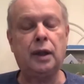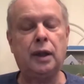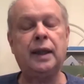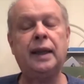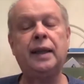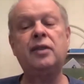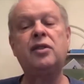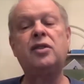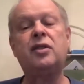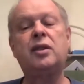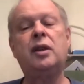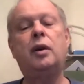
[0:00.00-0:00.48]
And
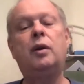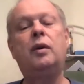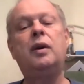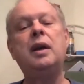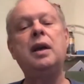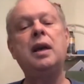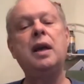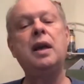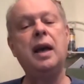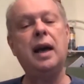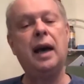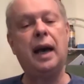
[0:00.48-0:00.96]
so
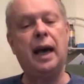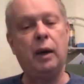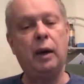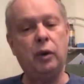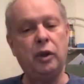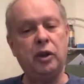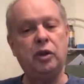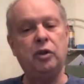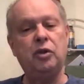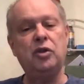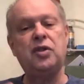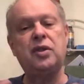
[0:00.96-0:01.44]
I would
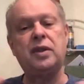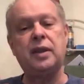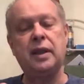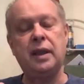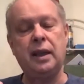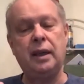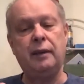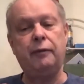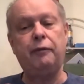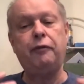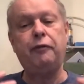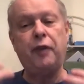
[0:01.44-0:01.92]
use
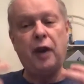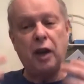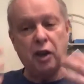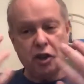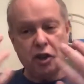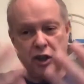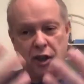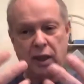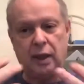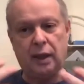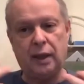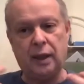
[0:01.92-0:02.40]
the
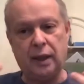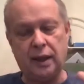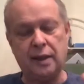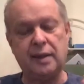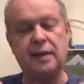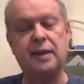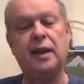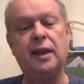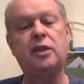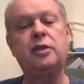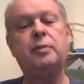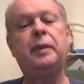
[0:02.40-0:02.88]
functional
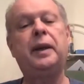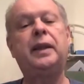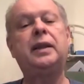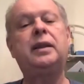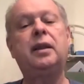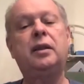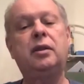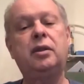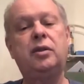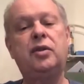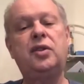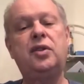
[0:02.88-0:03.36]
assessment
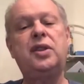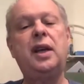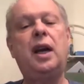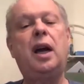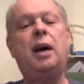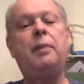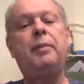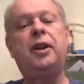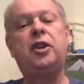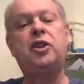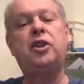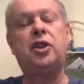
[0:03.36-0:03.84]
to see how
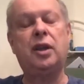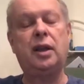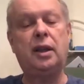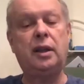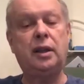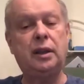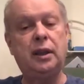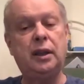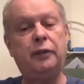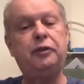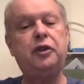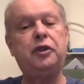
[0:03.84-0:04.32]
much
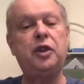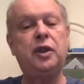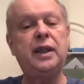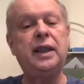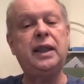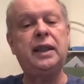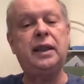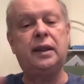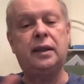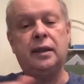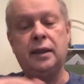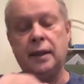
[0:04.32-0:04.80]
lift you
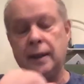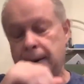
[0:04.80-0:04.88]
needed.